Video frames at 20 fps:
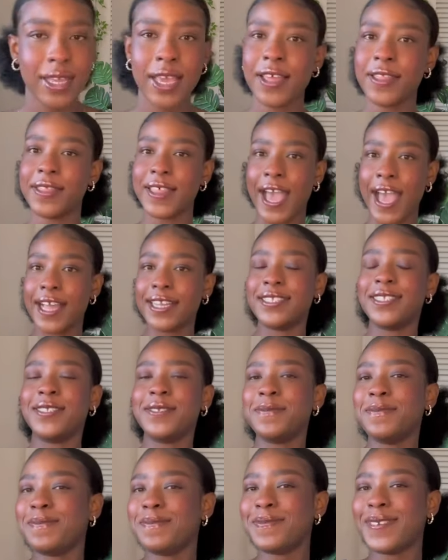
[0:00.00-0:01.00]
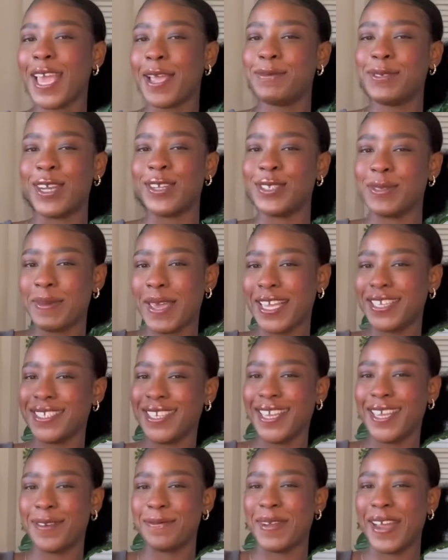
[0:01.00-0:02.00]
that Cape Town's
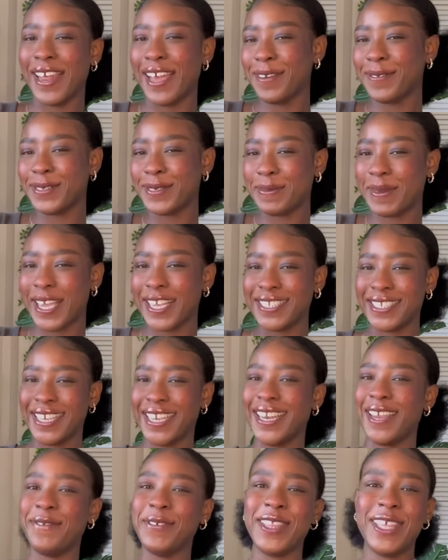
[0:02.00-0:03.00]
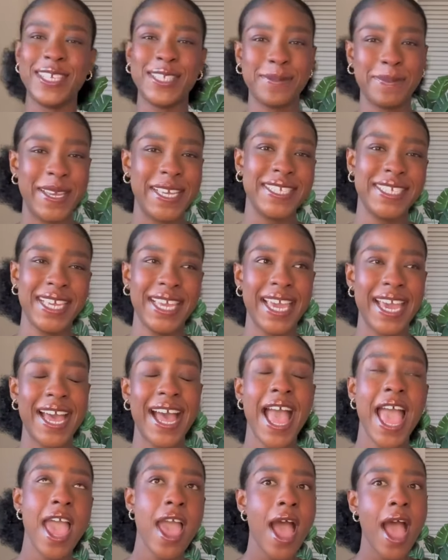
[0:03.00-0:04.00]
amazing and my life's amazing and everything's amazing here,
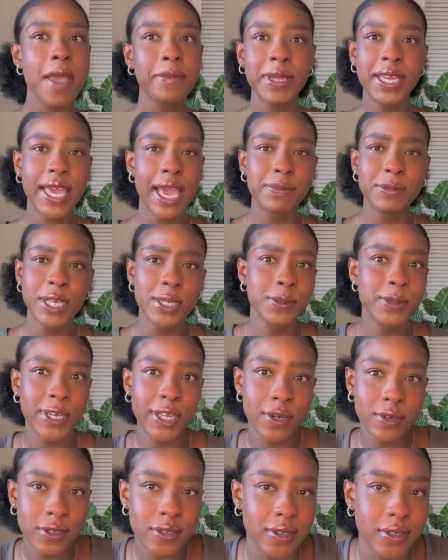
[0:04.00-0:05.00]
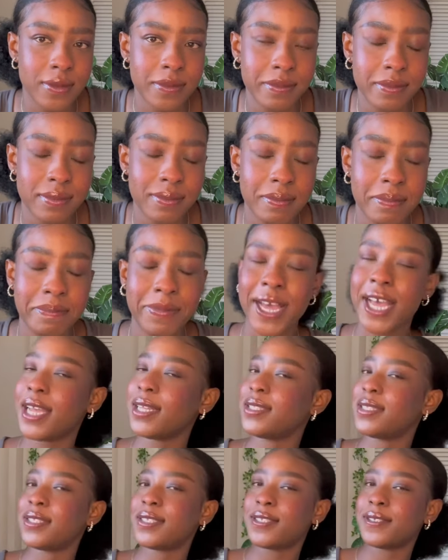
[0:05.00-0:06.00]
I mean, Cape Town's pretty cool,
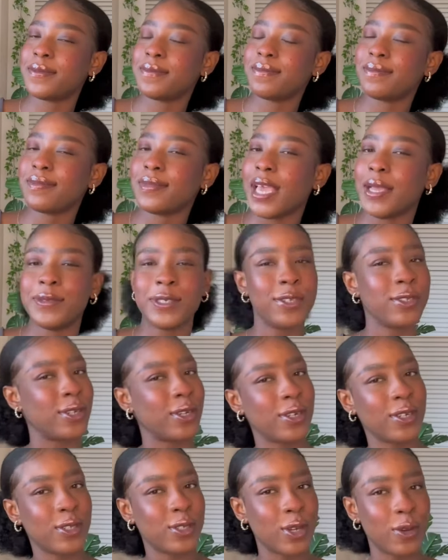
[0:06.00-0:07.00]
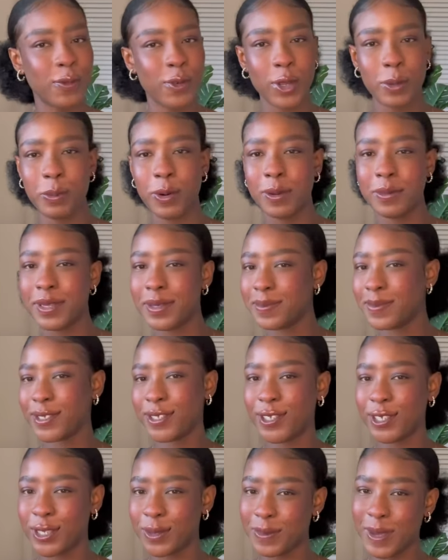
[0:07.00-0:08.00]
but Cape Town's not going to solve all your
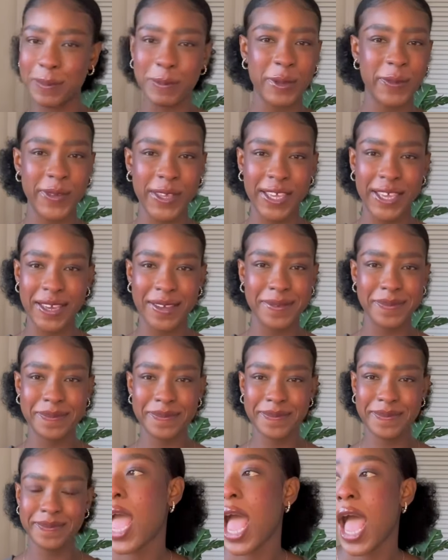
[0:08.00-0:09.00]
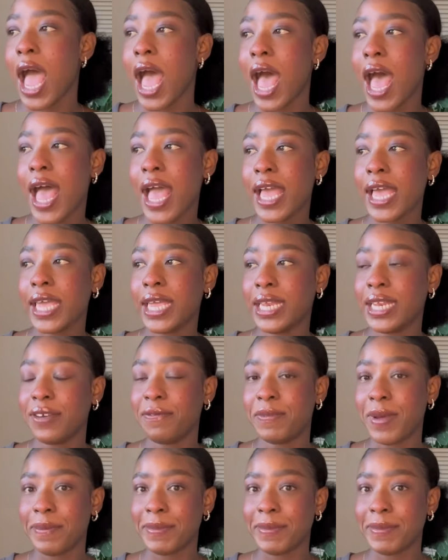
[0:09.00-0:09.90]
problems just by moving here. I live by